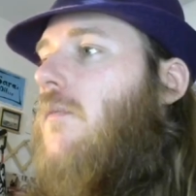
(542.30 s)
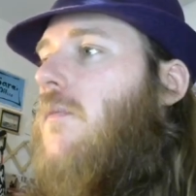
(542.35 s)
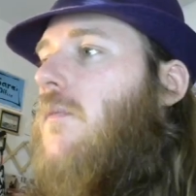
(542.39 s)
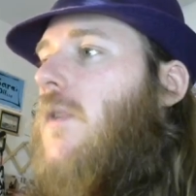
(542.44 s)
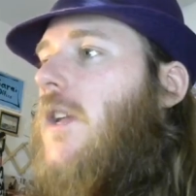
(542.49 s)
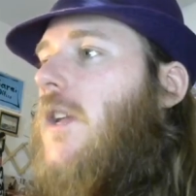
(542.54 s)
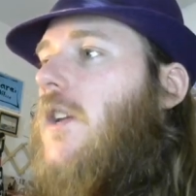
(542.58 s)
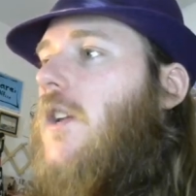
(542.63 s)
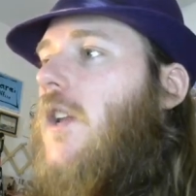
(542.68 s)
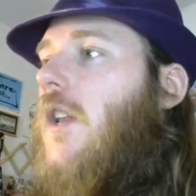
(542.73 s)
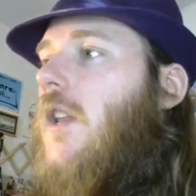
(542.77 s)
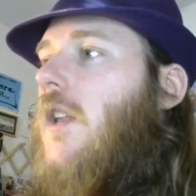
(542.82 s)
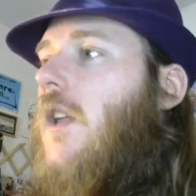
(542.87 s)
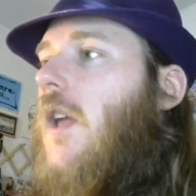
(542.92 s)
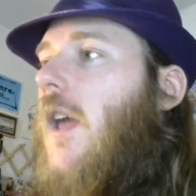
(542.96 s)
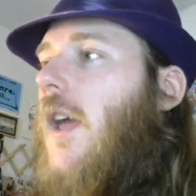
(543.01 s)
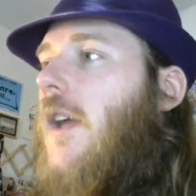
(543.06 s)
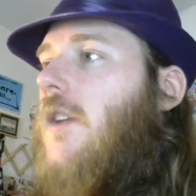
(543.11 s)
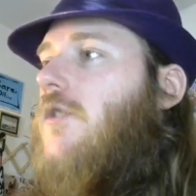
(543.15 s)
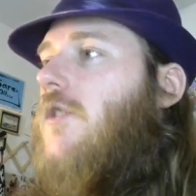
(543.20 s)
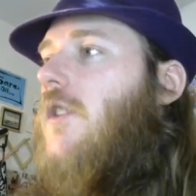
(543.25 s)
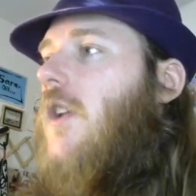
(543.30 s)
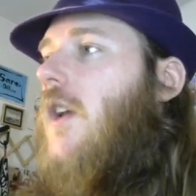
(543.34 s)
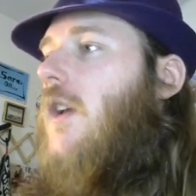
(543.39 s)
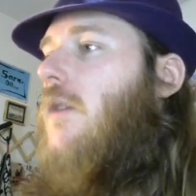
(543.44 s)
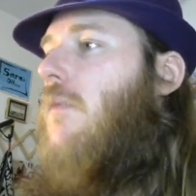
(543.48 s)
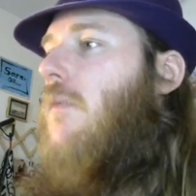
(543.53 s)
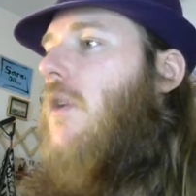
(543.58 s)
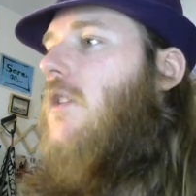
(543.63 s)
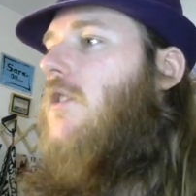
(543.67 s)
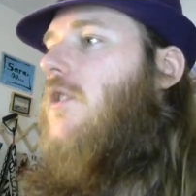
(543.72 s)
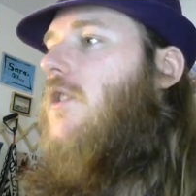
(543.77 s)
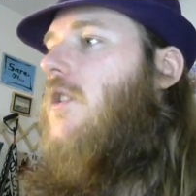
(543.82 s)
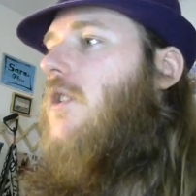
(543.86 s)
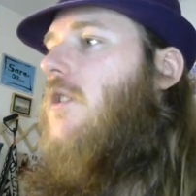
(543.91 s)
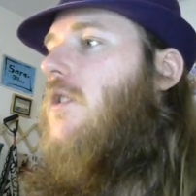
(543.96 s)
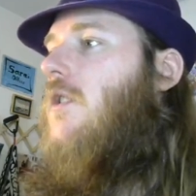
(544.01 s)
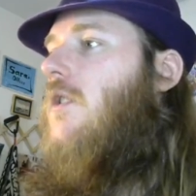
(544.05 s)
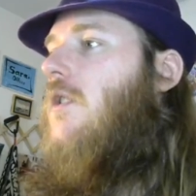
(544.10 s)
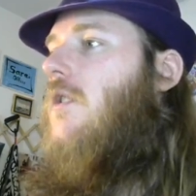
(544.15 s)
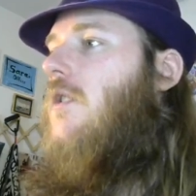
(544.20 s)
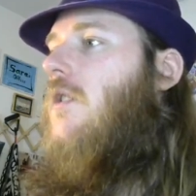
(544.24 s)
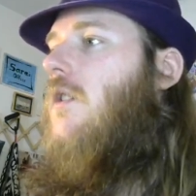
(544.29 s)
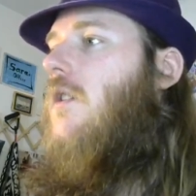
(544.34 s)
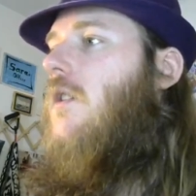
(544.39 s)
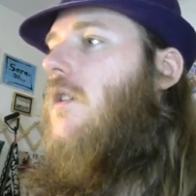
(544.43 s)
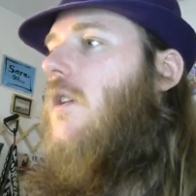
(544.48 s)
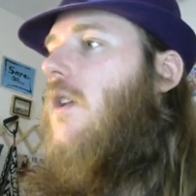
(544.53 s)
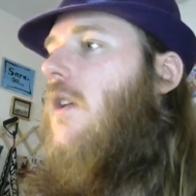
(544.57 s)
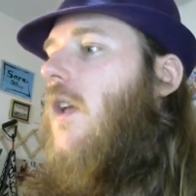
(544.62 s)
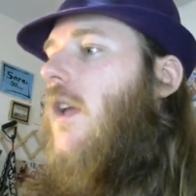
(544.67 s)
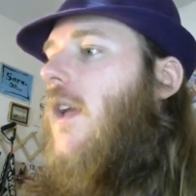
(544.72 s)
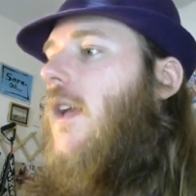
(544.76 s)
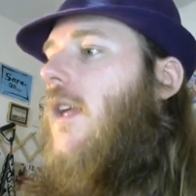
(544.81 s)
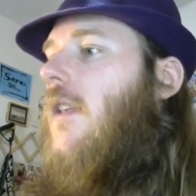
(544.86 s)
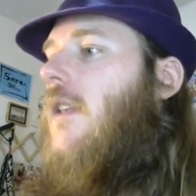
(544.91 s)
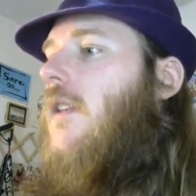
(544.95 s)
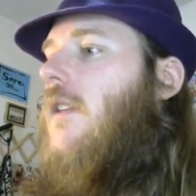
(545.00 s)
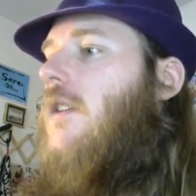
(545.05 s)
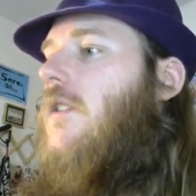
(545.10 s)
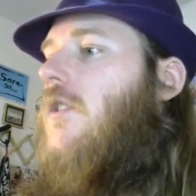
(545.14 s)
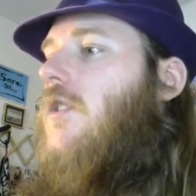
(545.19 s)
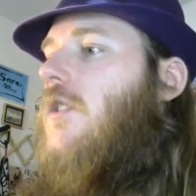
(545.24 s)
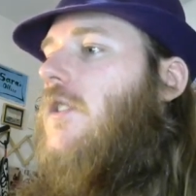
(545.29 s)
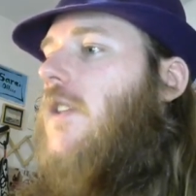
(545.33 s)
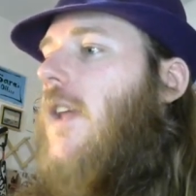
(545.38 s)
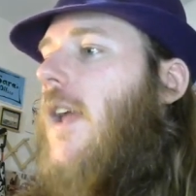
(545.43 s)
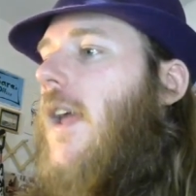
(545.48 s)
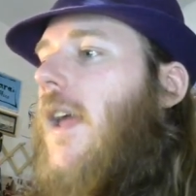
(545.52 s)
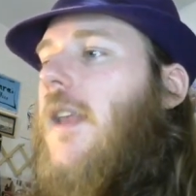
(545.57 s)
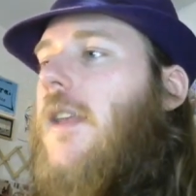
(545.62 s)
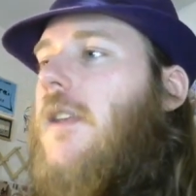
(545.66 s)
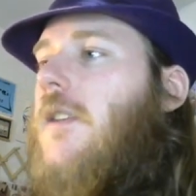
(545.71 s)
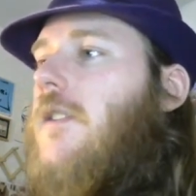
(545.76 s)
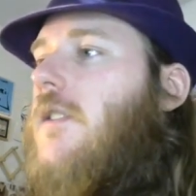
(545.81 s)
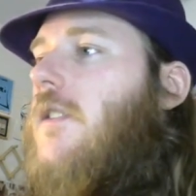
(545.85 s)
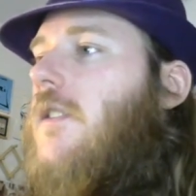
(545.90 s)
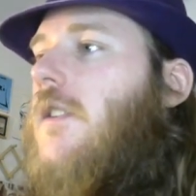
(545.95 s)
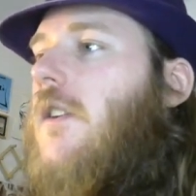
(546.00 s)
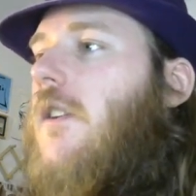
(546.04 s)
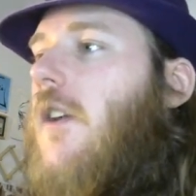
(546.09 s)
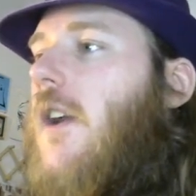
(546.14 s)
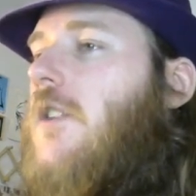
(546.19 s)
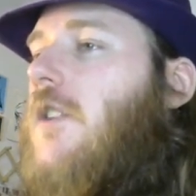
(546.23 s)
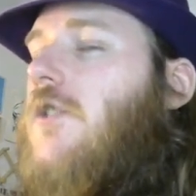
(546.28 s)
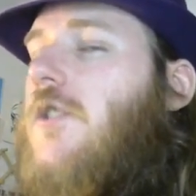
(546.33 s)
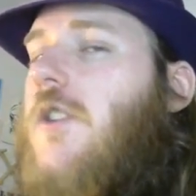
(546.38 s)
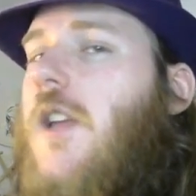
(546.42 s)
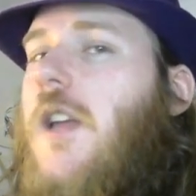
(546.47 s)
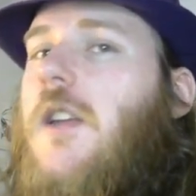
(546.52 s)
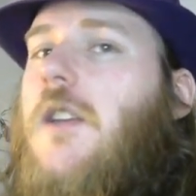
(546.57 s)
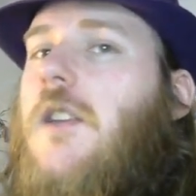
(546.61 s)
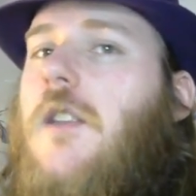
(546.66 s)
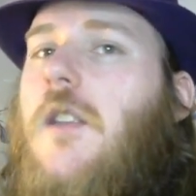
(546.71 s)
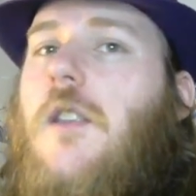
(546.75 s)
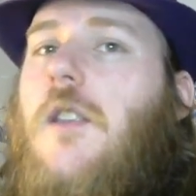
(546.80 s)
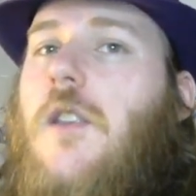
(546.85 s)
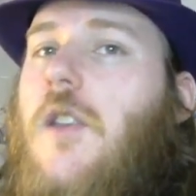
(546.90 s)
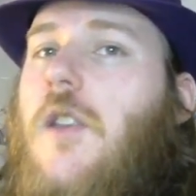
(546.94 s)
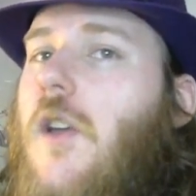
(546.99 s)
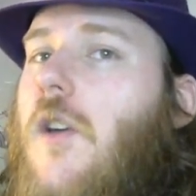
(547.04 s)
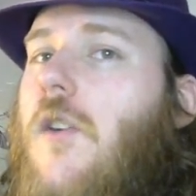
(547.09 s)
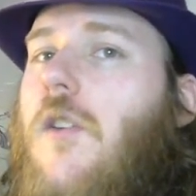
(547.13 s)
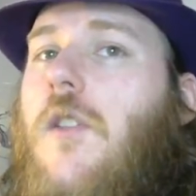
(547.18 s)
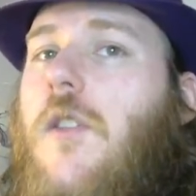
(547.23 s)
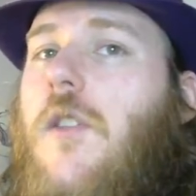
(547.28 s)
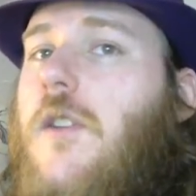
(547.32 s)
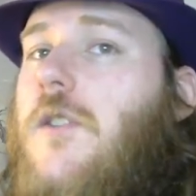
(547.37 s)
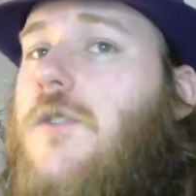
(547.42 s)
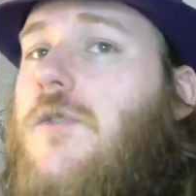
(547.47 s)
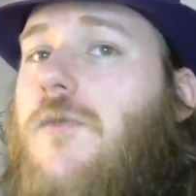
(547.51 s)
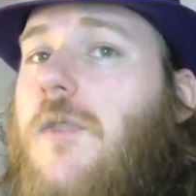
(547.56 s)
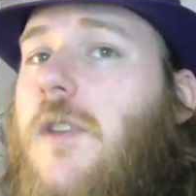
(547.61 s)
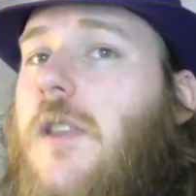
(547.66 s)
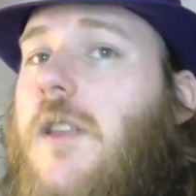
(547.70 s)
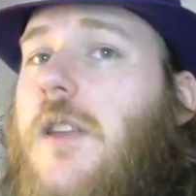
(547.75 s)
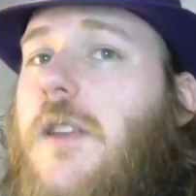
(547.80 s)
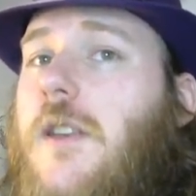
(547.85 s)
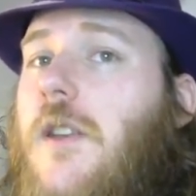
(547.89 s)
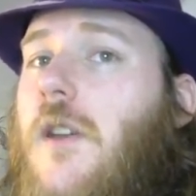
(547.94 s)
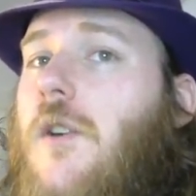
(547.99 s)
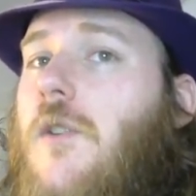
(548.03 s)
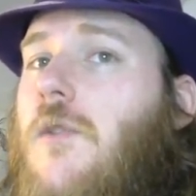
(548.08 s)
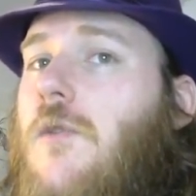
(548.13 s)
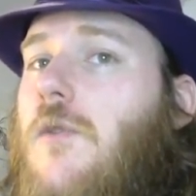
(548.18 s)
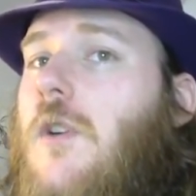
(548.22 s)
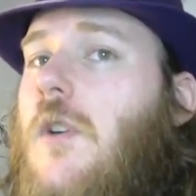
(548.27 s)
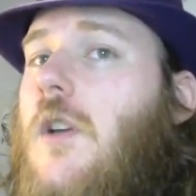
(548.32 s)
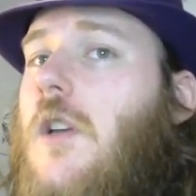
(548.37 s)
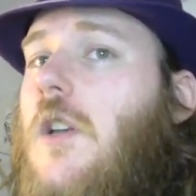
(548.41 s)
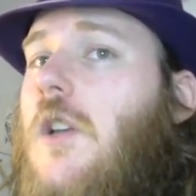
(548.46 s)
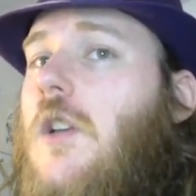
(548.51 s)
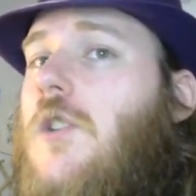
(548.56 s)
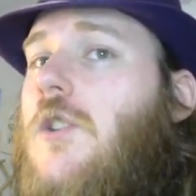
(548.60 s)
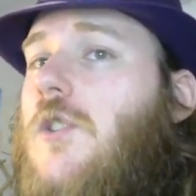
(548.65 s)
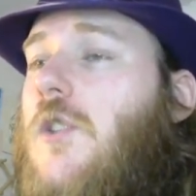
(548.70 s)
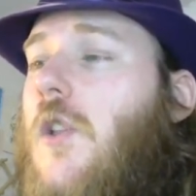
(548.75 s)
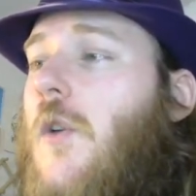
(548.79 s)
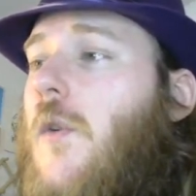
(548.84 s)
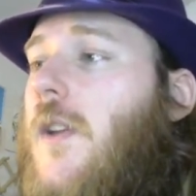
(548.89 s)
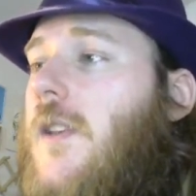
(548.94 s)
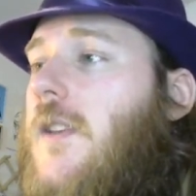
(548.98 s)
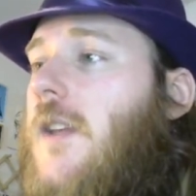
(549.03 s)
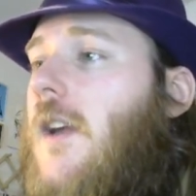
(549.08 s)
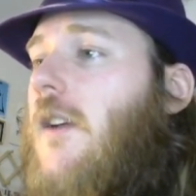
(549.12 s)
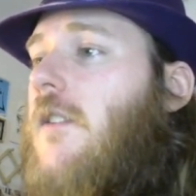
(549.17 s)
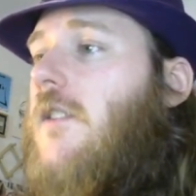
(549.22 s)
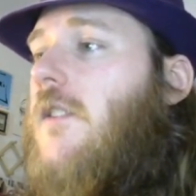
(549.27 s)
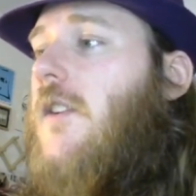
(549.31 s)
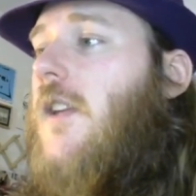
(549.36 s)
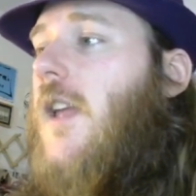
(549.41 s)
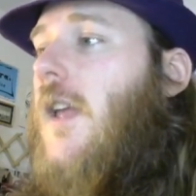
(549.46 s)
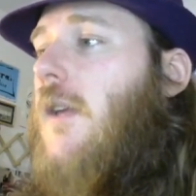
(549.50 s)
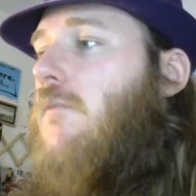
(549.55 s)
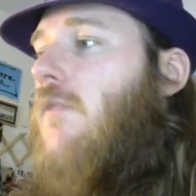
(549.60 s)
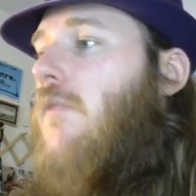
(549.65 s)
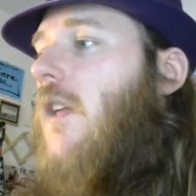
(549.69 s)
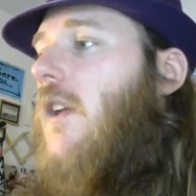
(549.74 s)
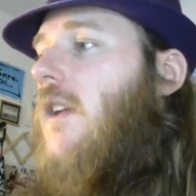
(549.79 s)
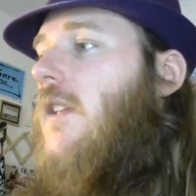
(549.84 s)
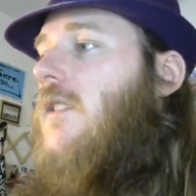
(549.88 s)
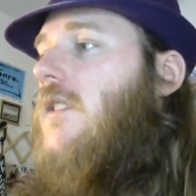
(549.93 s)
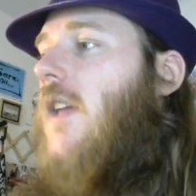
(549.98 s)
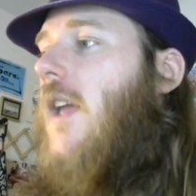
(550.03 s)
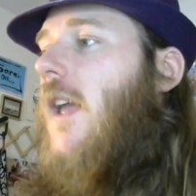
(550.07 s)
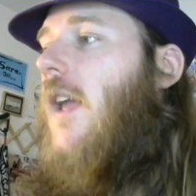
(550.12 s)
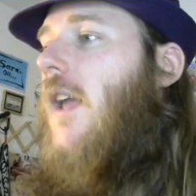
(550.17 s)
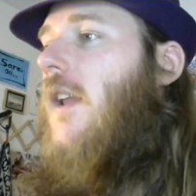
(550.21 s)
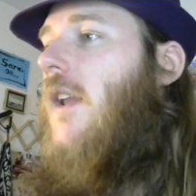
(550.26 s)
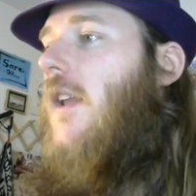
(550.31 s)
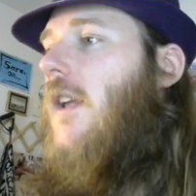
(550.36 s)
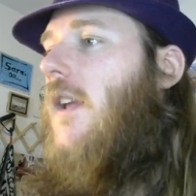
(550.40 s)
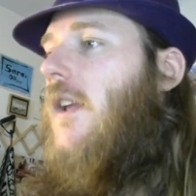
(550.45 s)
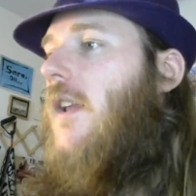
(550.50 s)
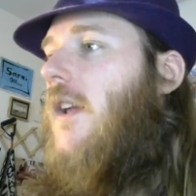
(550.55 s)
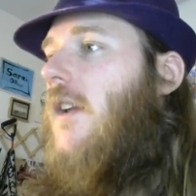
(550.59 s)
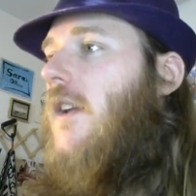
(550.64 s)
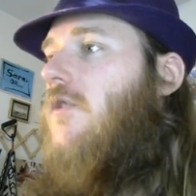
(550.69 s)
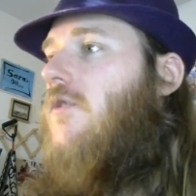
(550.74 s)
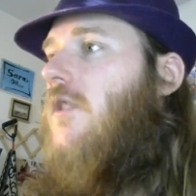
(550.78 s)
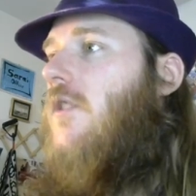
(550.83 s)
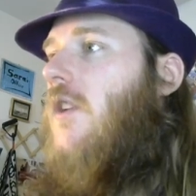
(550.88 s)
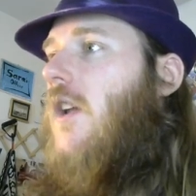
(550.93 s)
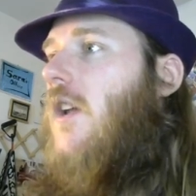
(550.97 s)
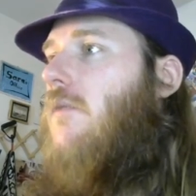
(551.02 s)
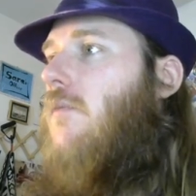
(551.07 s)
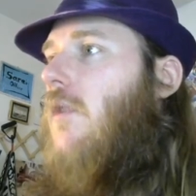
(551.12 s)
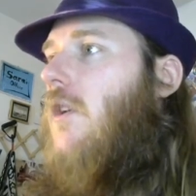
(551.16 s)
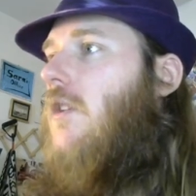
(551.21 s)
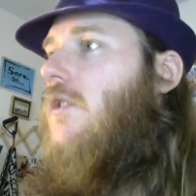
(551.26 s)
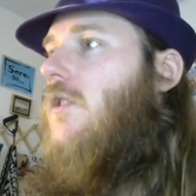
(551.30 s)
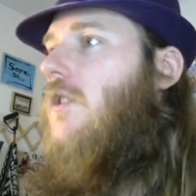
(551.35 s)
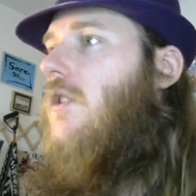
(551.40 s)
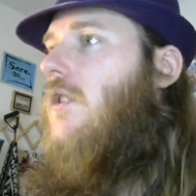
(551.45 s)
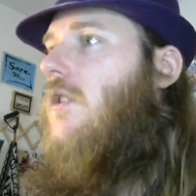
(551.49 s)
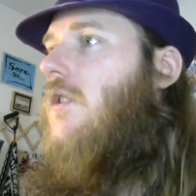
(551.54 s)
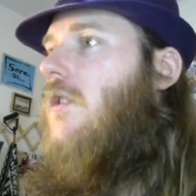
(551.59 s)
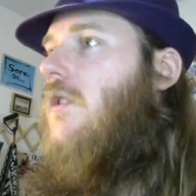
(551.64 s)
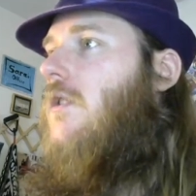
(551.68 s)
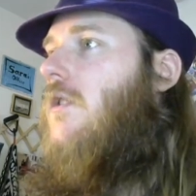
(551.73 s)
pretty good extra deck monster. And he's just added to your extra deck. No, there's really no slowing down your game plans adding an extra deck monster.